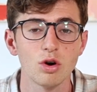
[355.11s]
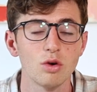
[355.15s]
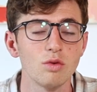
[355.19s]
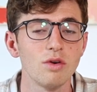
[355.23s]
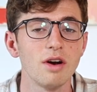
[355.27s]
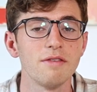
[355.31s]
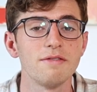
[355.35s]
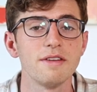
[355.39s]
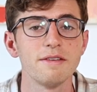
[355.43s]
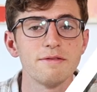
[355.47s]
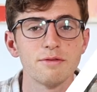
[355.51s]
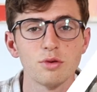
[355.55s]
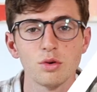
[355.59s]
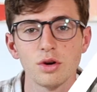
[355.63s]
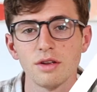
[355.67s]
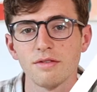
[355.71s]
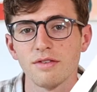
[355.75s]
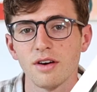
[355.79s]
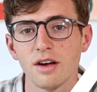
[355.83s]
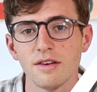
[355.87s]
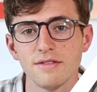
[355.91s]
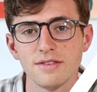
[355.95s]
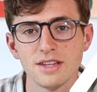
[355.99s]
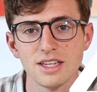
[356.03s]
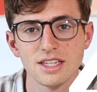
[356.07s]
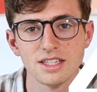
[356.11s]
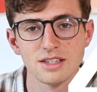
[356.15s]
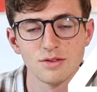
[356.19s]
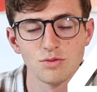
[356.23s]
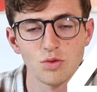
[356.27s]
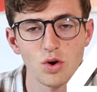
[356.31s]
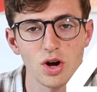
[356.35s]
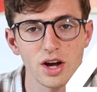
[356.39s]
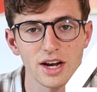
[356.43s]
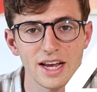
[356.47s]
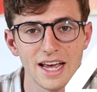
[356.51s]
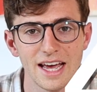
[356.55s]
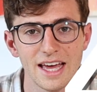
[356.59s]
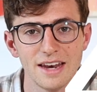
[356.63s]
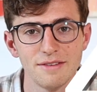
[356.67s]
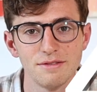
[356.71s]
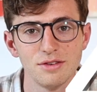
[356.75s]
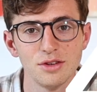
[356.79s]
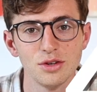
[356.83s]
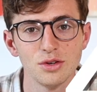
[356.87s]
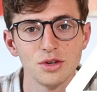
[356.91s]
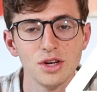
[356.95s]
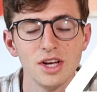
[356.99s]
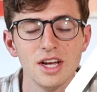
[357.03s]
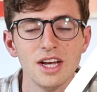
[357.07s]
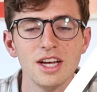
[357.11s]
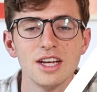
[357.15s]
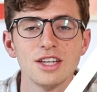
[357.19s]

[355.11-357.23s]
got roughly 45 years of work ahead of you.